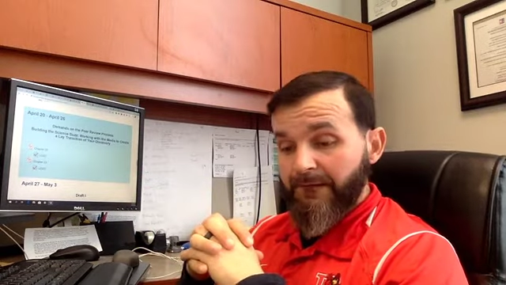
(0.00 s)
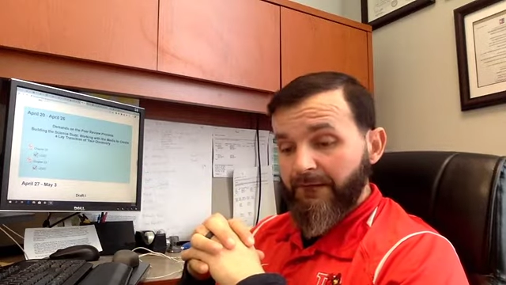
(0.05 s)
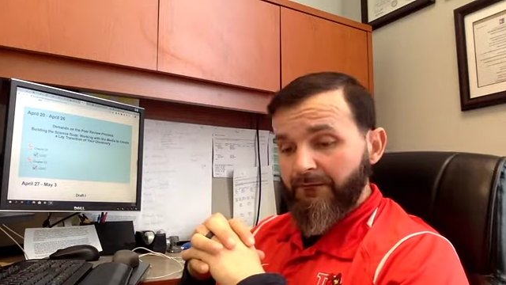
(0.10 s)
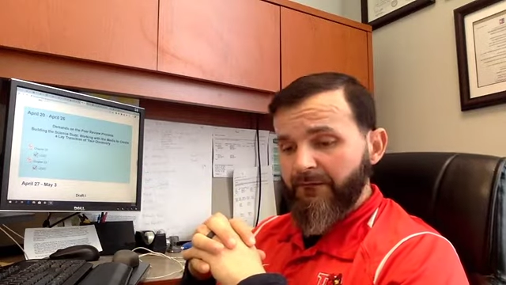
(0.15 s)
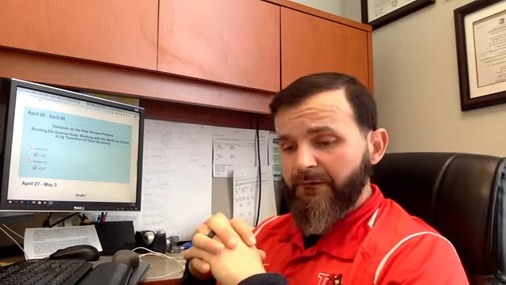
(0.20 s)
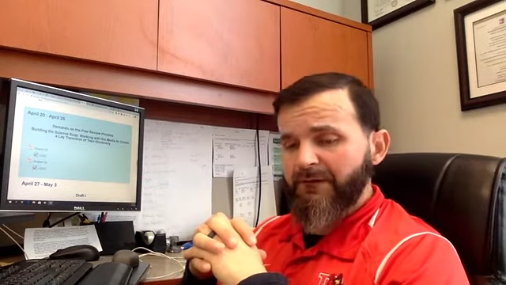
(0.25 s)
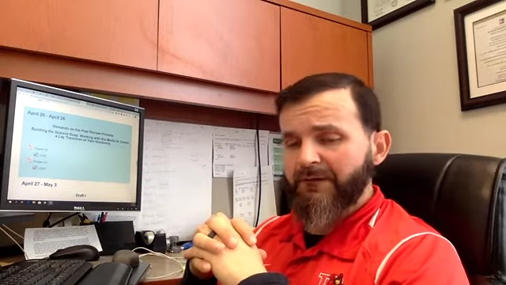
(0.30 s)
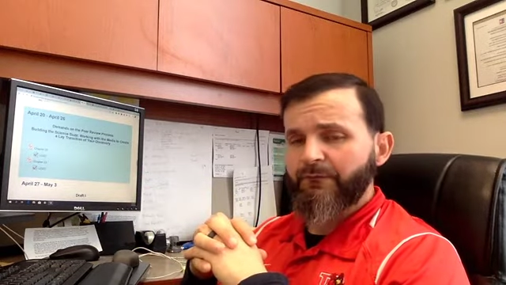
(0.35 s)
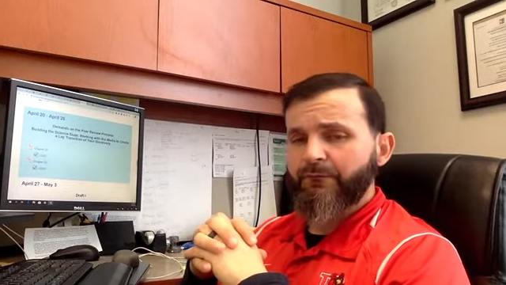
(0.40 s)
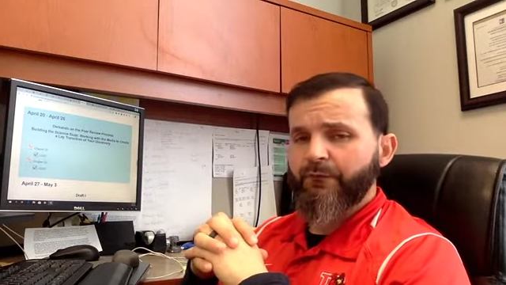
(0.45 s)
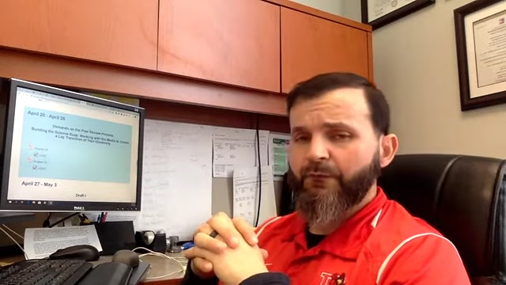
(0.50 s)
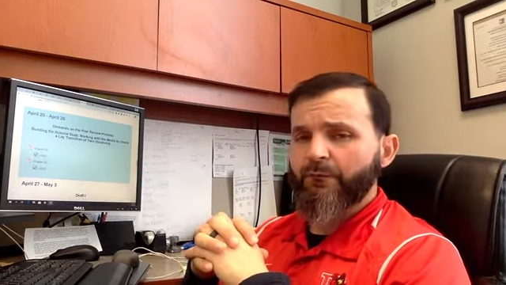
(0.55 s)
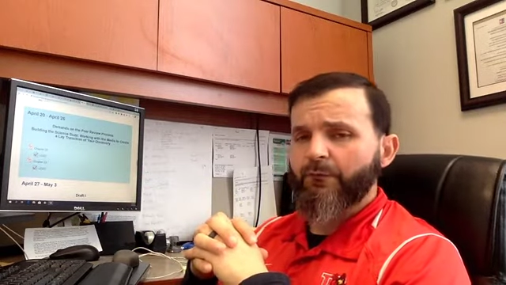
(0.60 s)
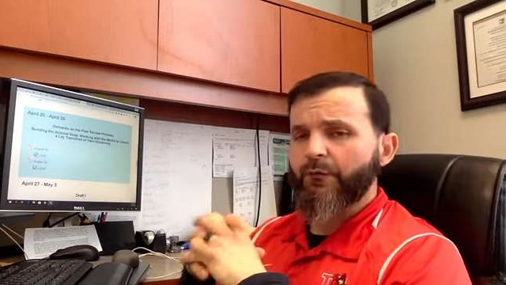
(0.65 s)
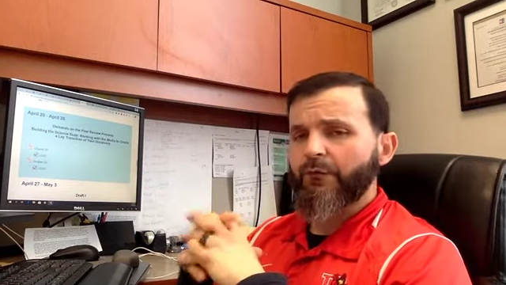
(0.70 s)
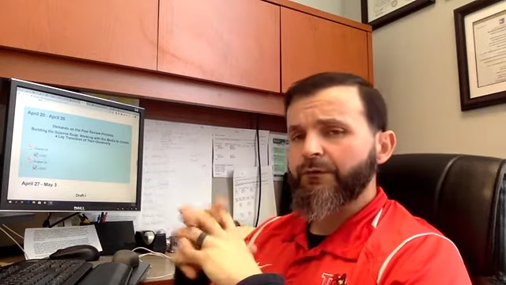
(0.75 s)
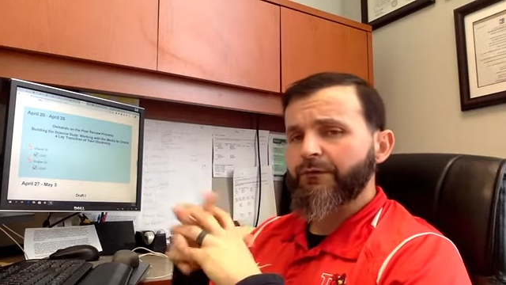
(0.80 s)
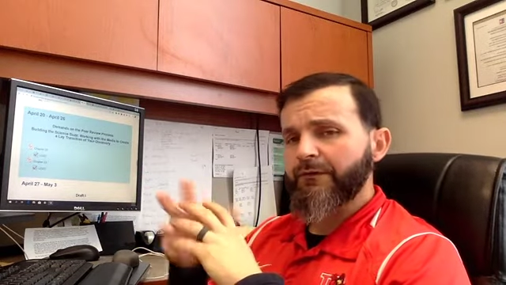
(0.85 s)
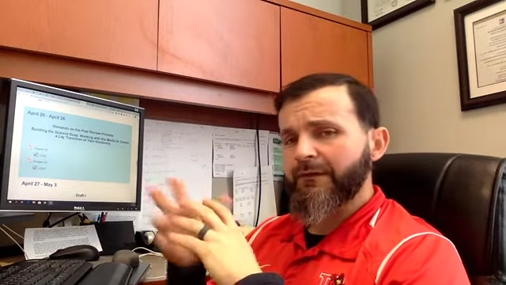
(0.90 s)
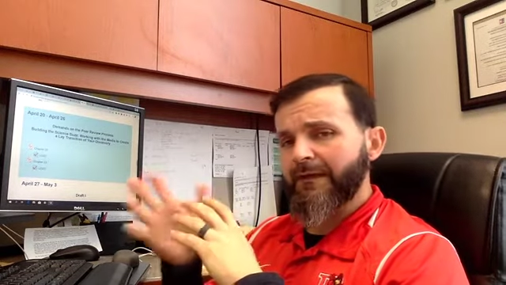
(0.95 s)
You need for
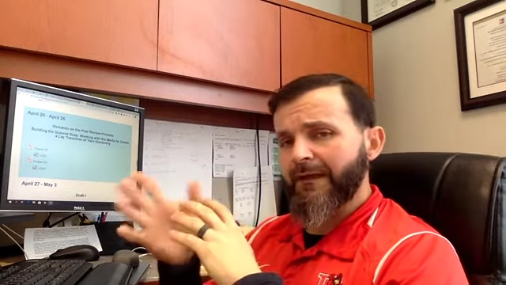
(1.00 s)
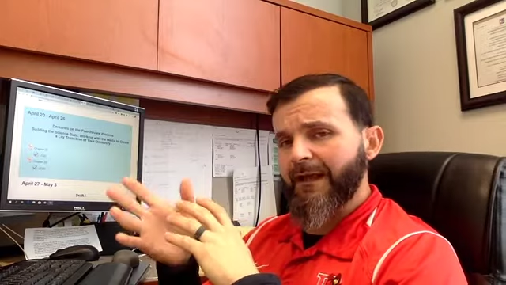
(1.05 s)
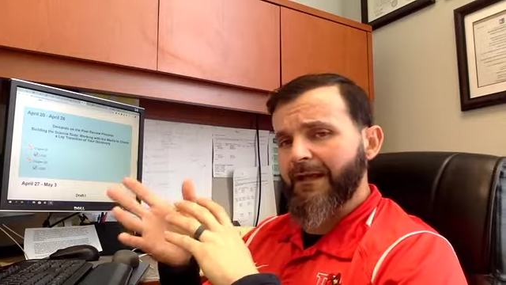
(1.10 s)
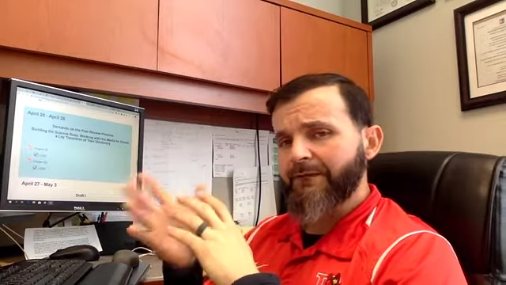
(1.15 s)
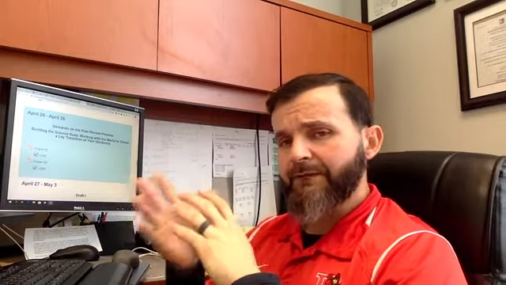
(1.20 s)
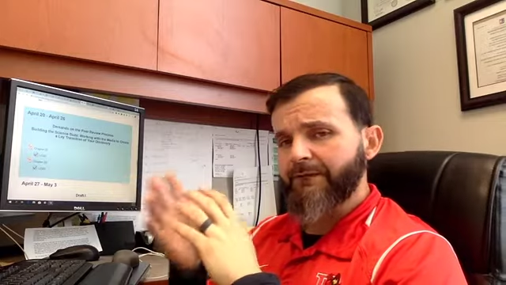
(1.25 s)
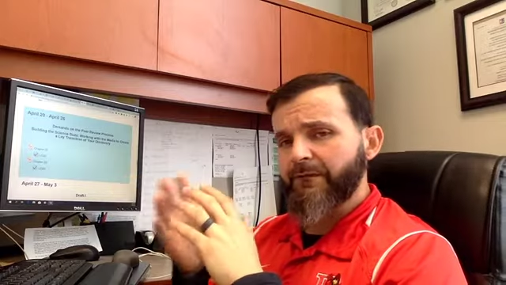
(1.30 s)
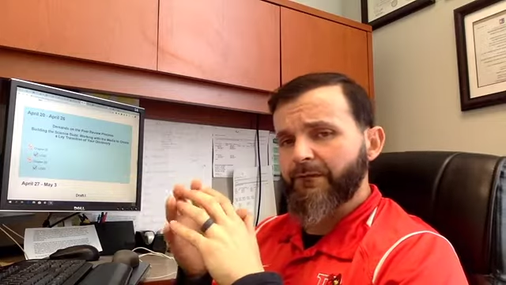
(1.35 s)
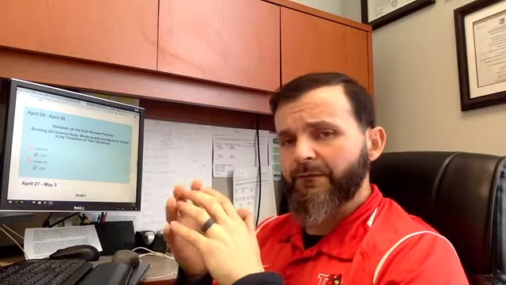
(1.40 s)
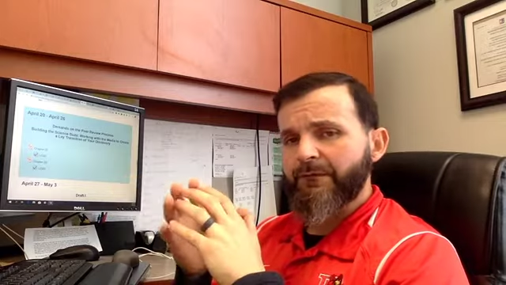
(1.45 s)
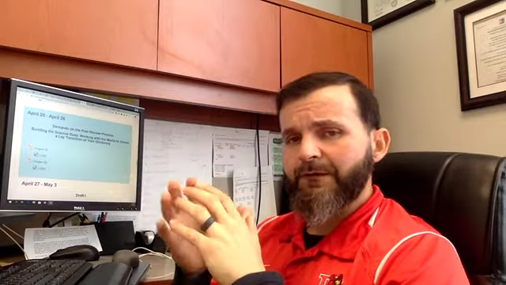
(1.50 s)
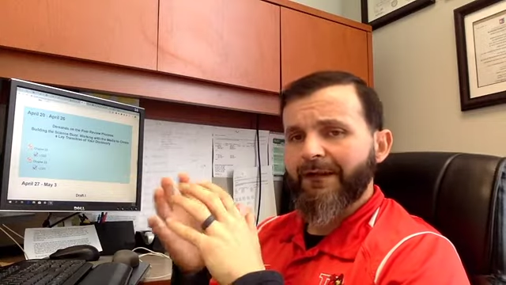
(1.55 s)
more, you can ask for more.